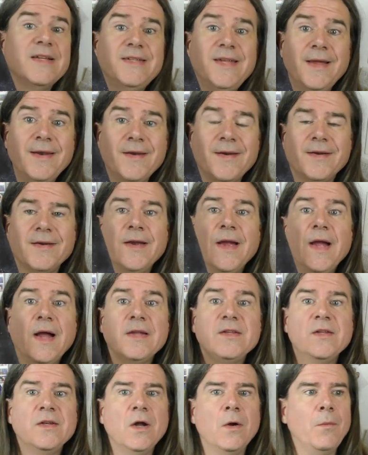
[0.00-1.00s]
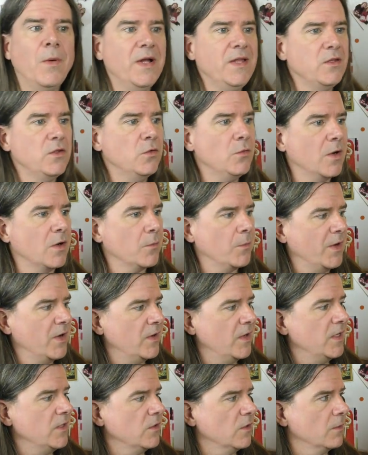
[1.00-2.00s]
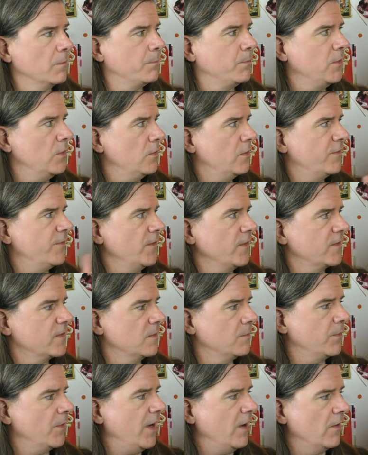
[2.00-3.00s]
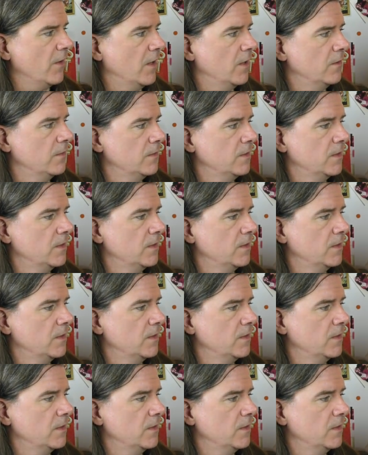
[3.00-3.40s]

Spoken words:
Dinner! You know what? You are wearing your beautiful sombrero.